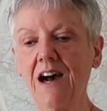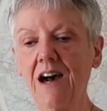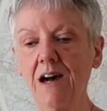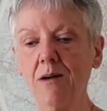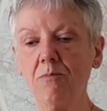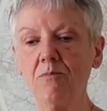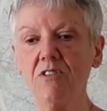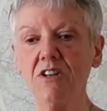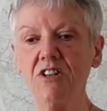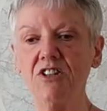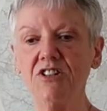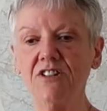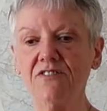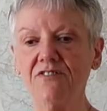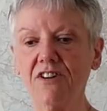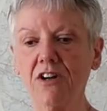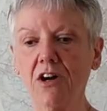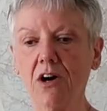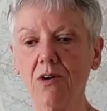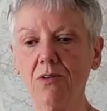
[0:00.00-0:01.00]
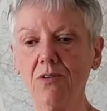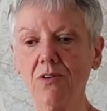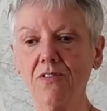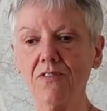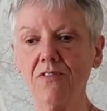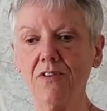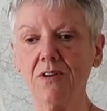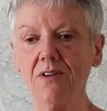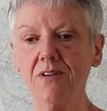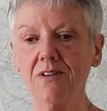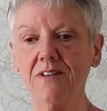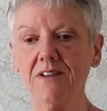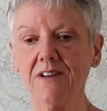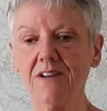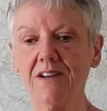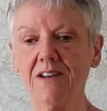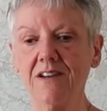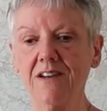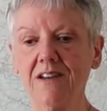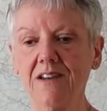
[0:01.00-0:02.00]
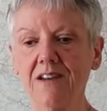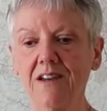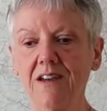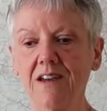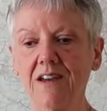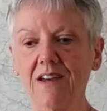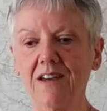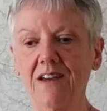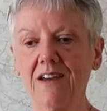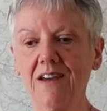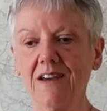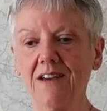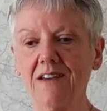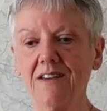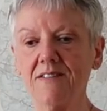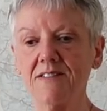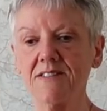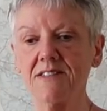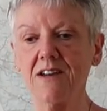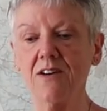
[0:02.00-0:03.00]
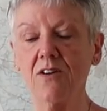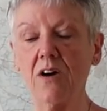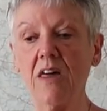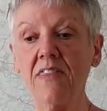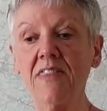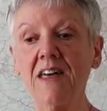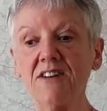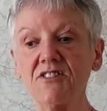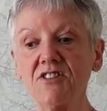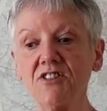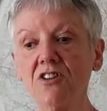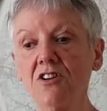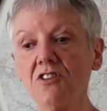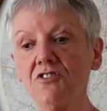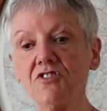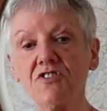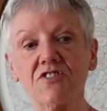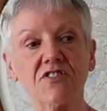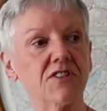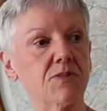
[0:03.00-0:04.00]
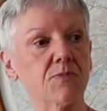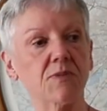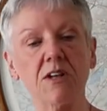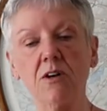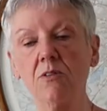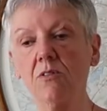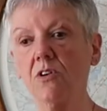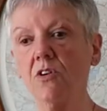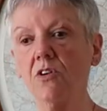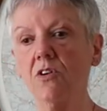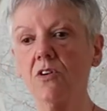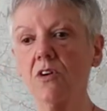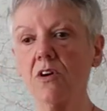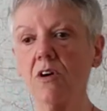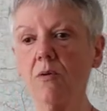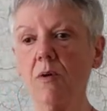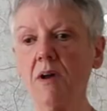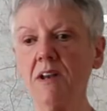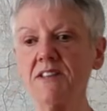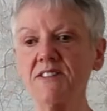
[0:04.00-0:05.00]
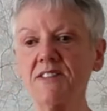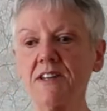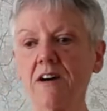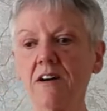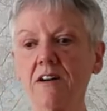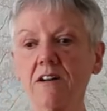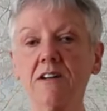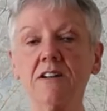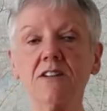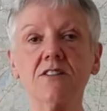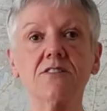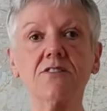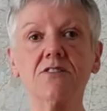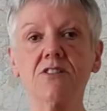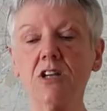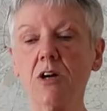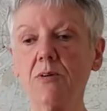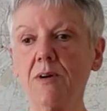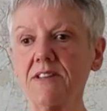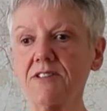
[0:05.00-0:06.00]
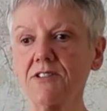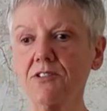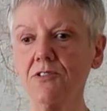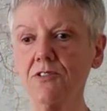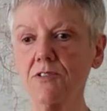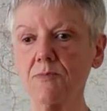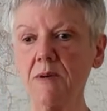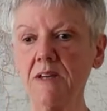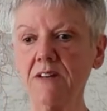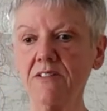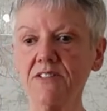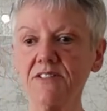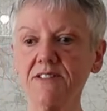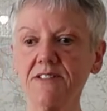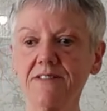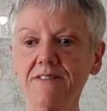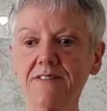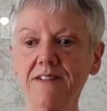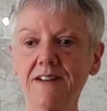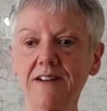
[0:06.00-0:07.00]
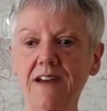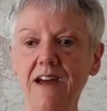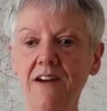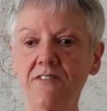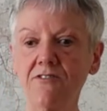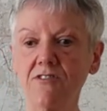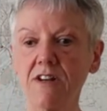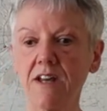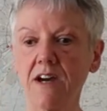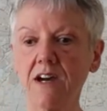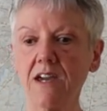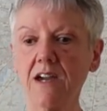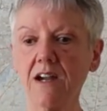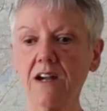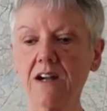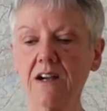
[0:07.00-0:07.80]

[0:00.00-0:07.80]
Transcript: I'm reaching for cold food. So, and that's not just because we don't cook when it's hot, because Joe has cooked meals every day.